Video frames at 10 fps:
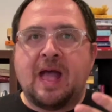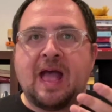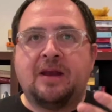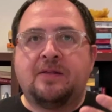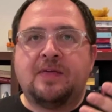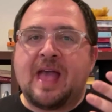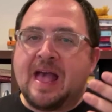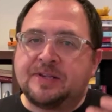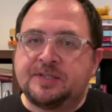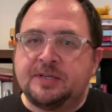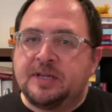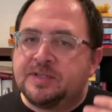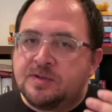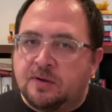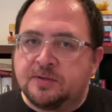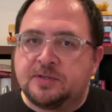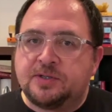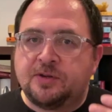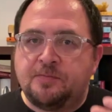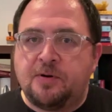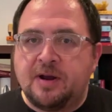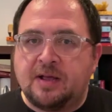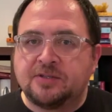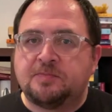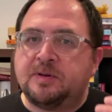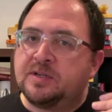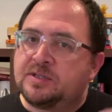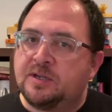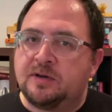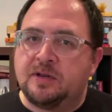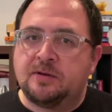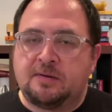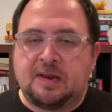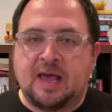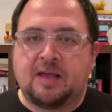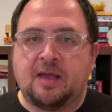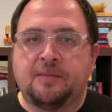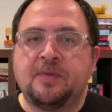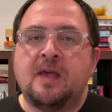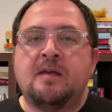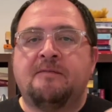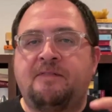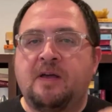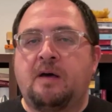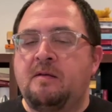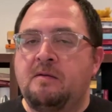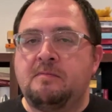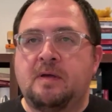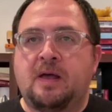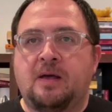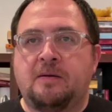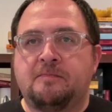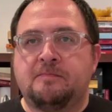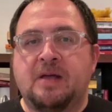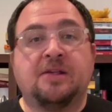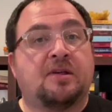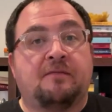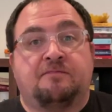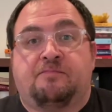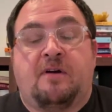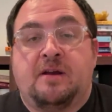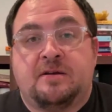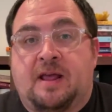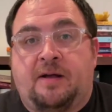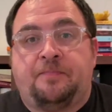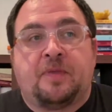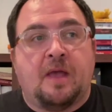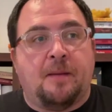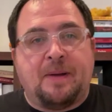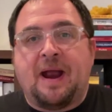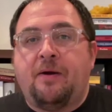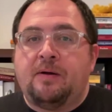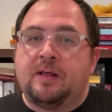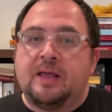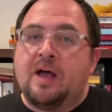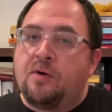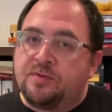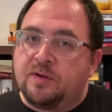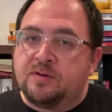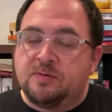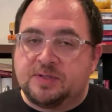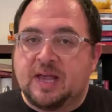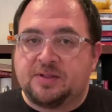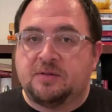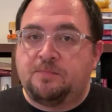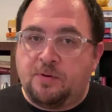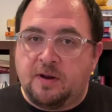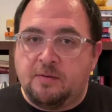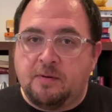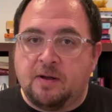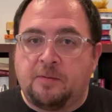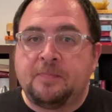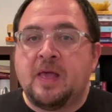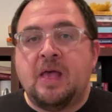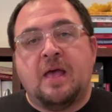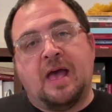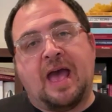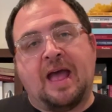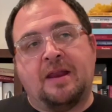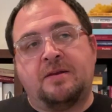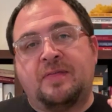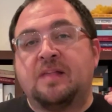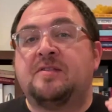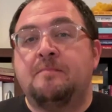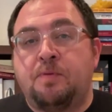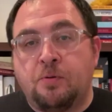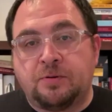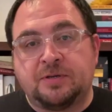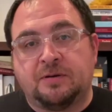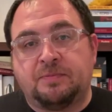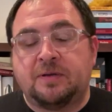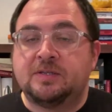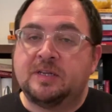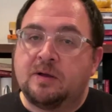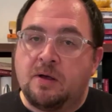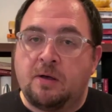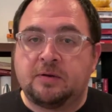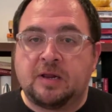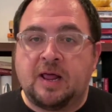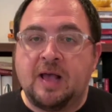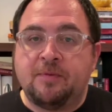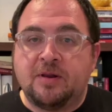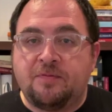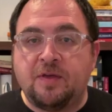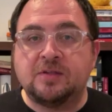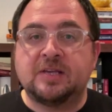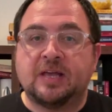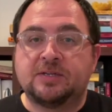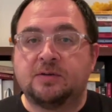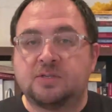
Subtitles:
And the acid is not too pronounced, but it's certainly not lacking. Fiano, as I've read now, apparently holds on to its acid pretty well. And that's important because in a hot climate, if things get too